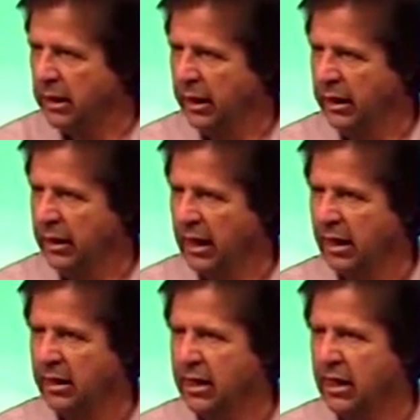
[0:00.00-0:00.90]
And I
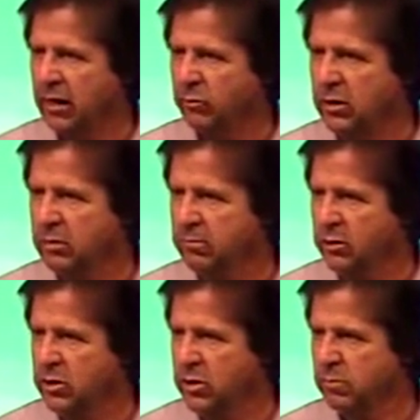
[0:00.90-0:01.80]
think it would
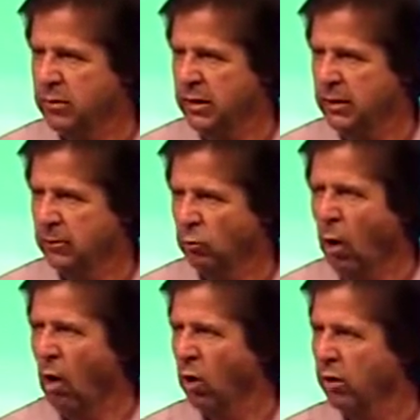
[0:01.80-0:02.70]
we'd just be
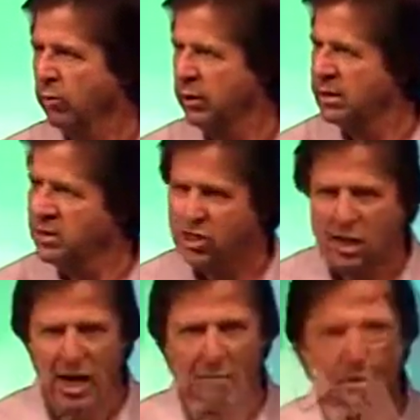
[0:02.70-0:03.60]
wrong if we didn't
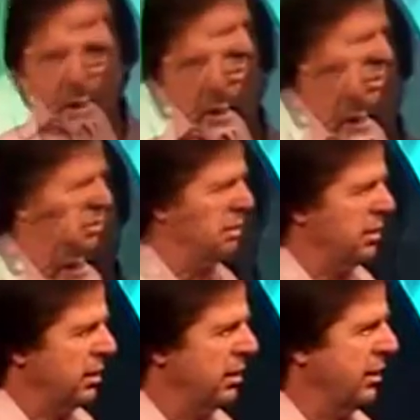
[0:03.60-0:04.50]
stop here and
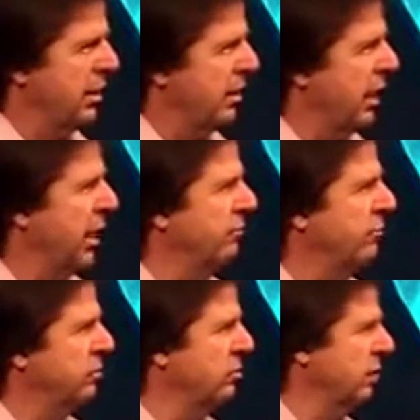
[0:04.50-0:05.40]
thank God
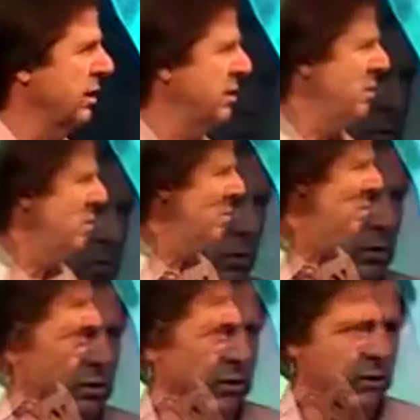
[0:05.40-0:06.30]
for His grace and His
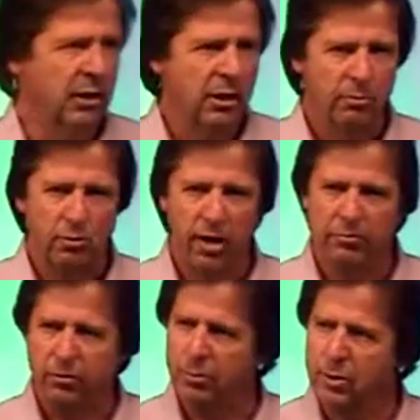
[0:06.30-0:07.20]
mercy and pray
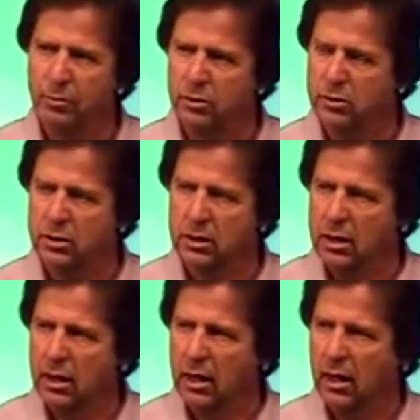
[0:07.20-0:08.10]
for people's
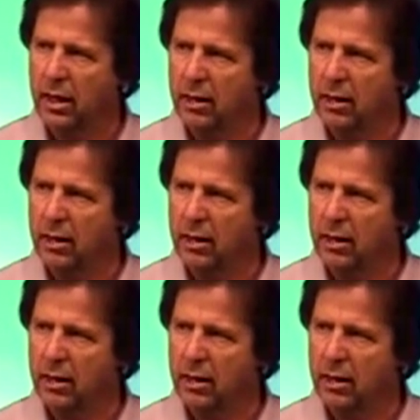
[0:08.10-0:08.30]
uh,